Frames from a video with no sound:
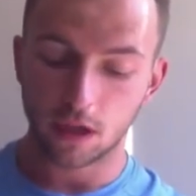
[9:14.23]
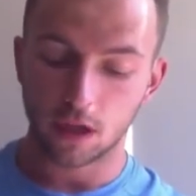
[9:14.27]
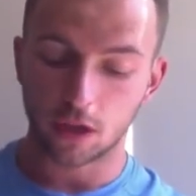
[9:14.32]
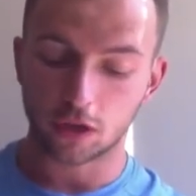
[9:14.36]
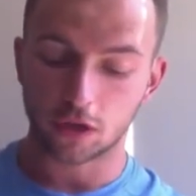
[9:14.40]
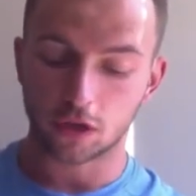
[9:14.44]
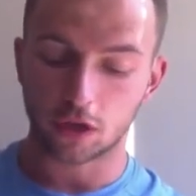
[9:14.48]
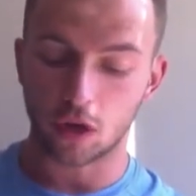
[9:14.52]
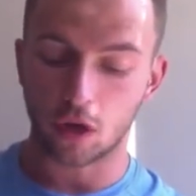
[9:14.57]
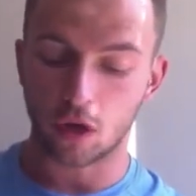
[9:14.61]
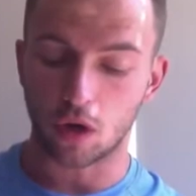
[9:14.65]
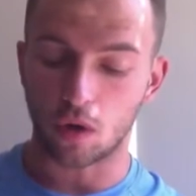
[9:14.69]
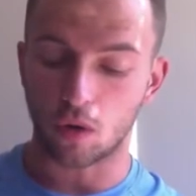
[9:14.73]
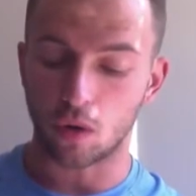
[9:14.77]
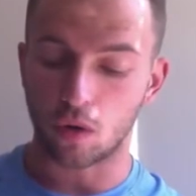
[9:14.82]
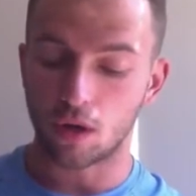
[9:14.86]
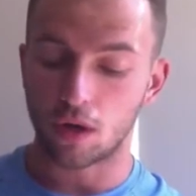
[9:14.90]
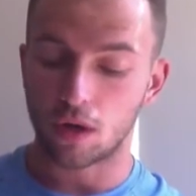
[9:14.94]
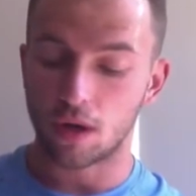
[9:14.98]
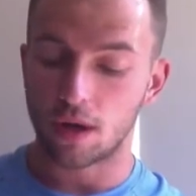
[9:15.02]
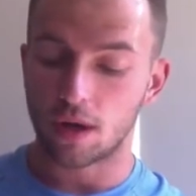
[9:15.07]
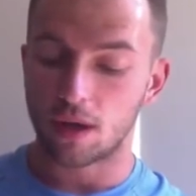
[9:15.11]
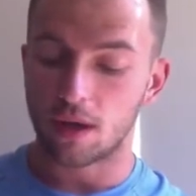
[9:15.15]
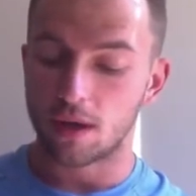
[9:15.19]
So
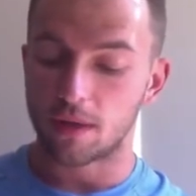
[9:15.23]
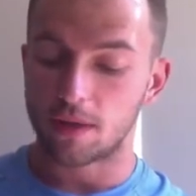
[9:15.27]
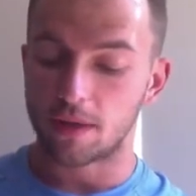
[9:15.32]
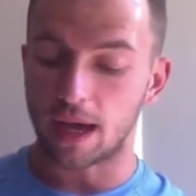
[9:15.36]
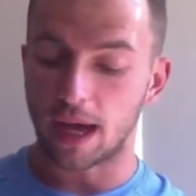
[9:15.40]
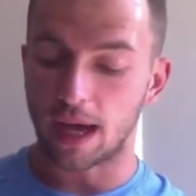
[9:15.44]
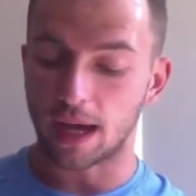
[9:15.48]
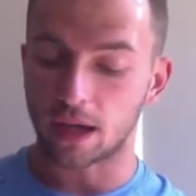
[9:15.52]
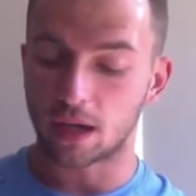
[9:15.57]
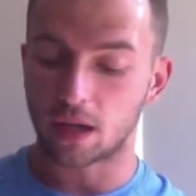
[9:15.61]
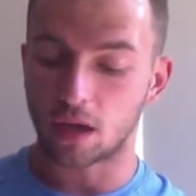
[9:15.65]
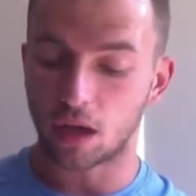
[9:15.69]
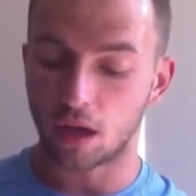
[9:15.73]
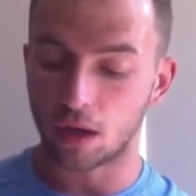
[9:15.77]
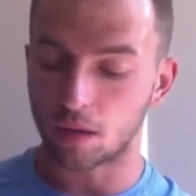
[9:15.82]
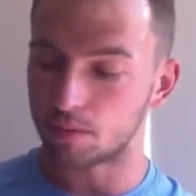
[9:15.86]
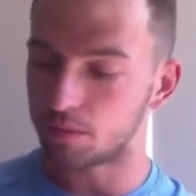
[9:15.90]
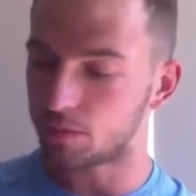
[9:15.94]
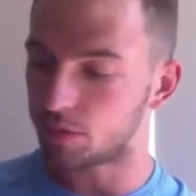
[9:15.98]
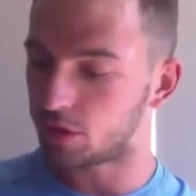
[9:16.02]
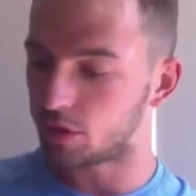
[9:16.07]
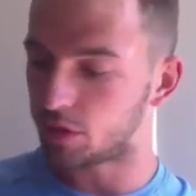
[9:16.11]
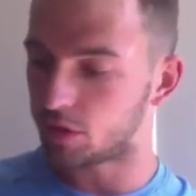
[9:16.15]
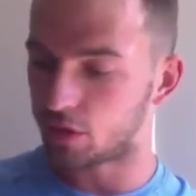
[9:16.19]
that
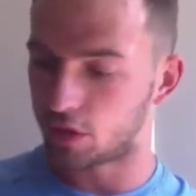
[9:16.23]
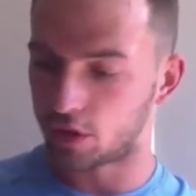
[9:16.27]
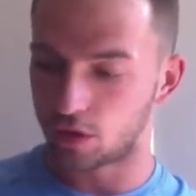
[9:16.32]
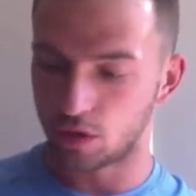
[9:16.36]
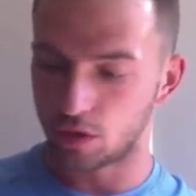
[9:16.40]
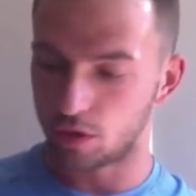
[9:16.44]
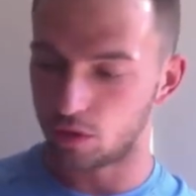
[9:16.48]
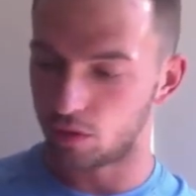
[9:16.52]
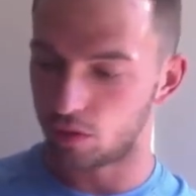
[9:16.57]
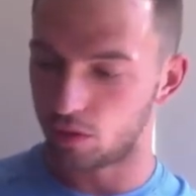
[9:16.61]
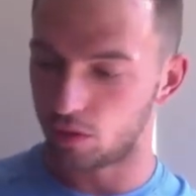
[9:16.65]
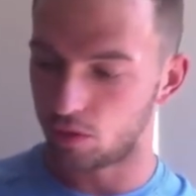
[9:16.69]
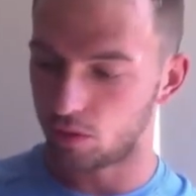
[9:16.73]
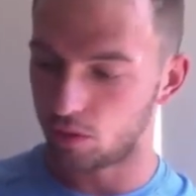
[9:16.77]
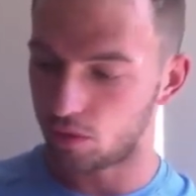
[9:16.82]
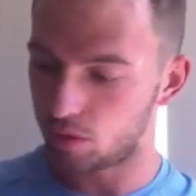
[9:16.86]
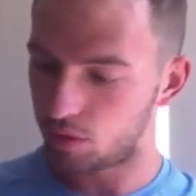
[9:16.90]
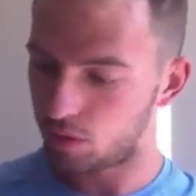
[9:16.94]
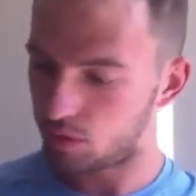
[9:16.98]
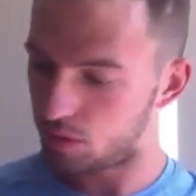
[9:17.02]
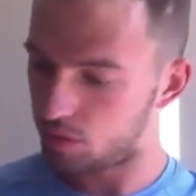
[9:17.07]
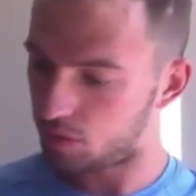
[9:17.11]
comes to,